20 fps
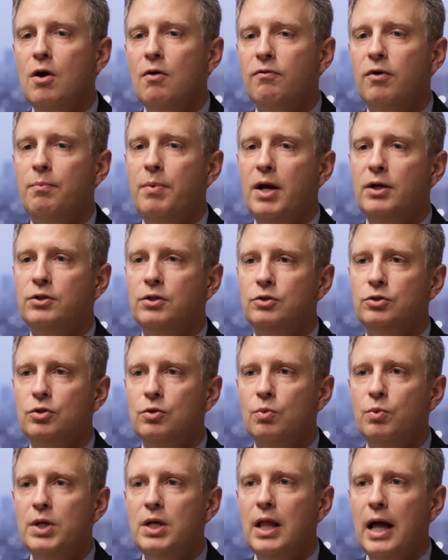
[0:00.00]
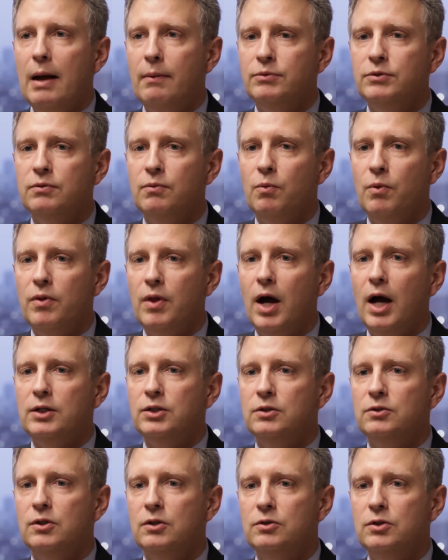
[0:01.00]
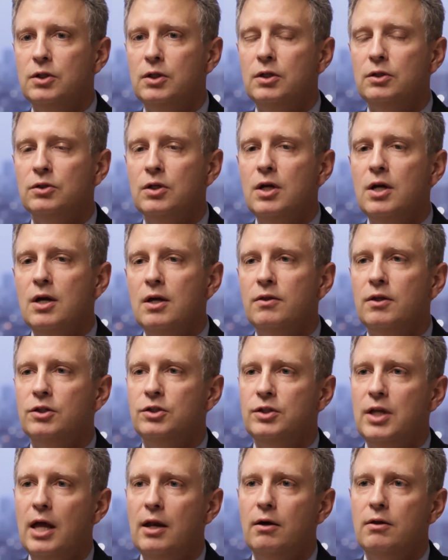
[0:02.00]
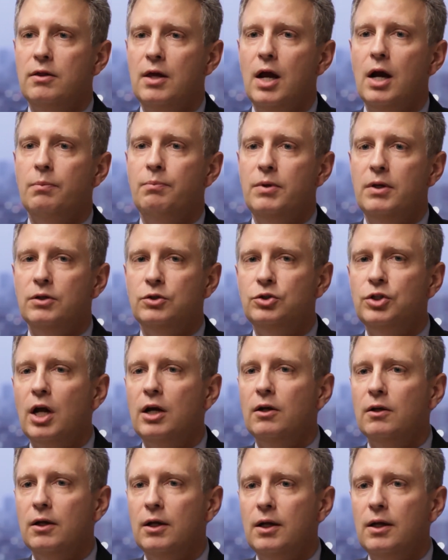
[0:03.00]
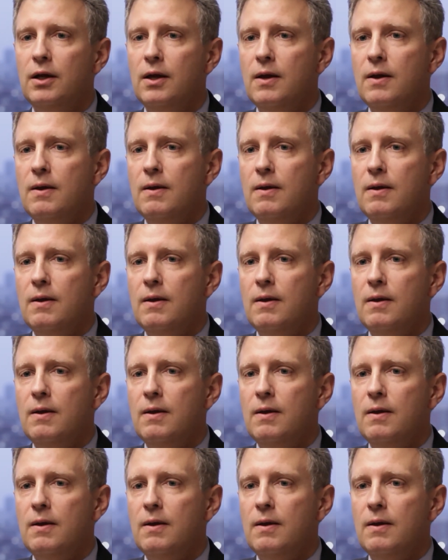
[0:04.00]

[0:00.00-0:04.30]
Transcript: For patients who relapse with Hodgkin's disease, the standard therapy is generally